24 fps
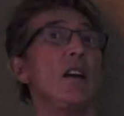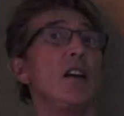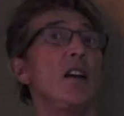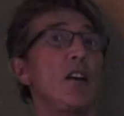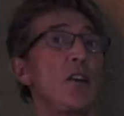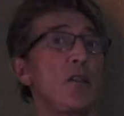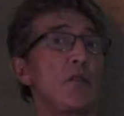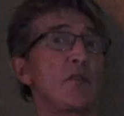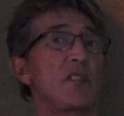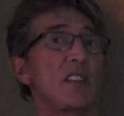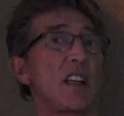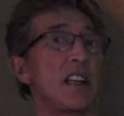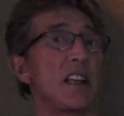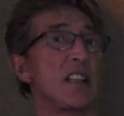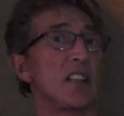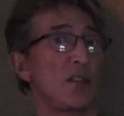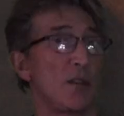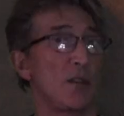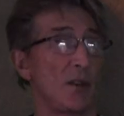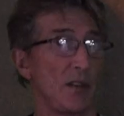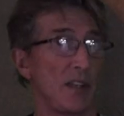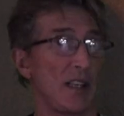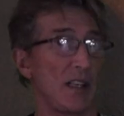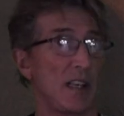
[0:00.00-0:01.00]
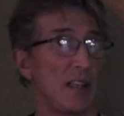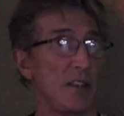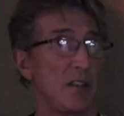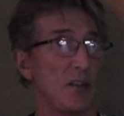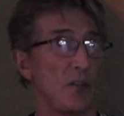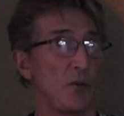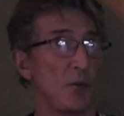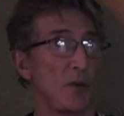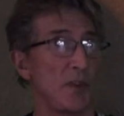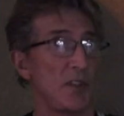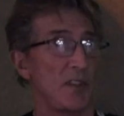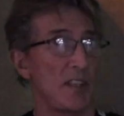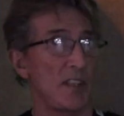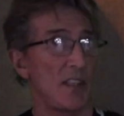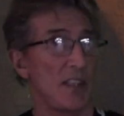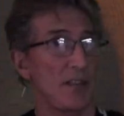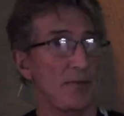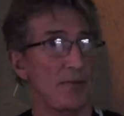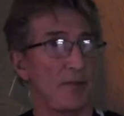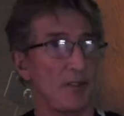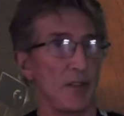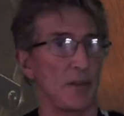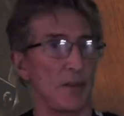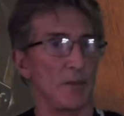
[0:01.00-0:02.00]
Who says you only get a new with
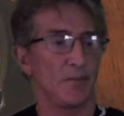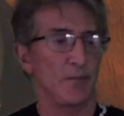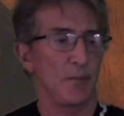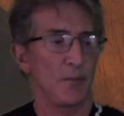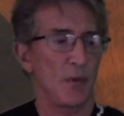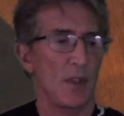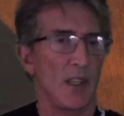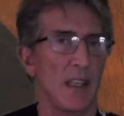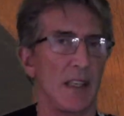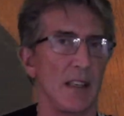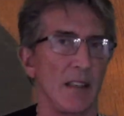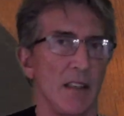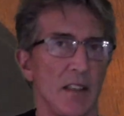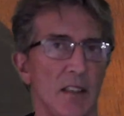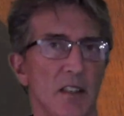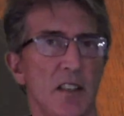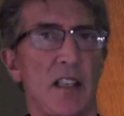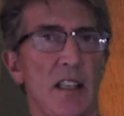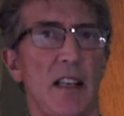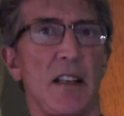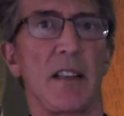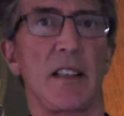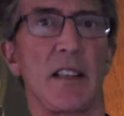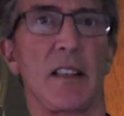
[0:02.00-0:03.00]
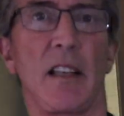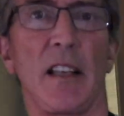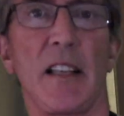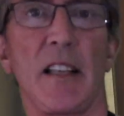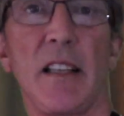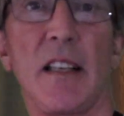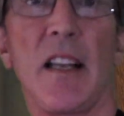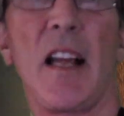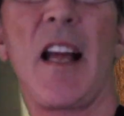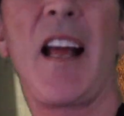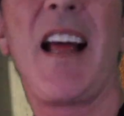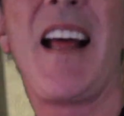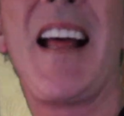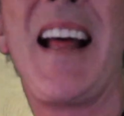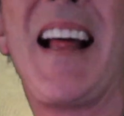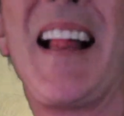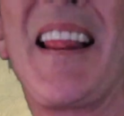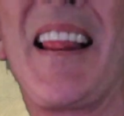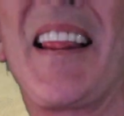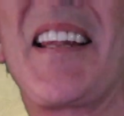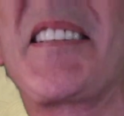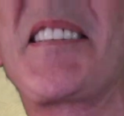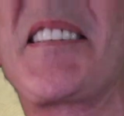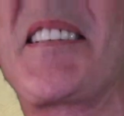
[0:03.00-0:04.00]
Typhoon? Right, let's see
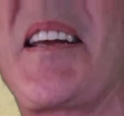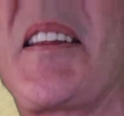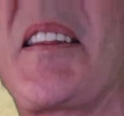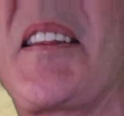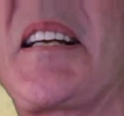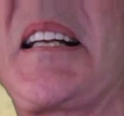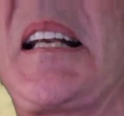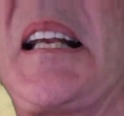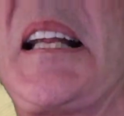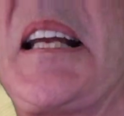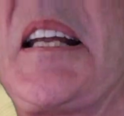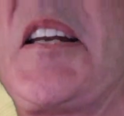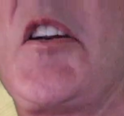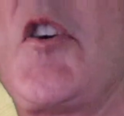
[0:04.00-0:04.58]
how they clean